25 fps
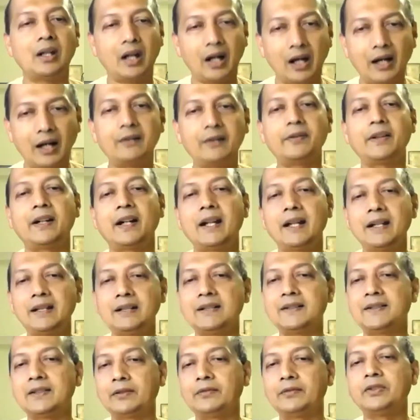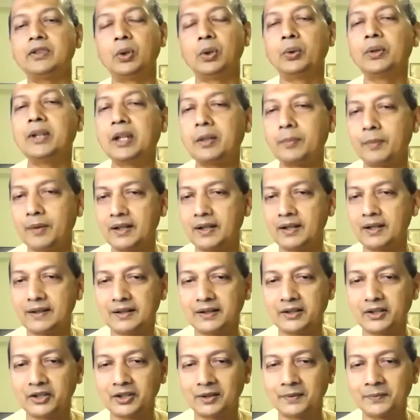are varieties of yogic
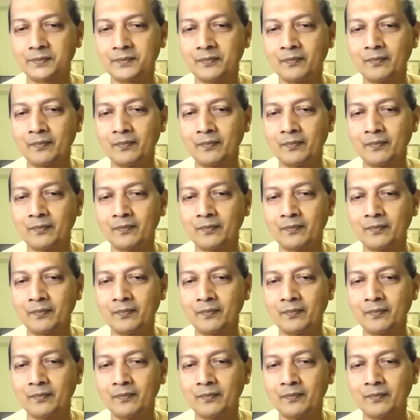meditation.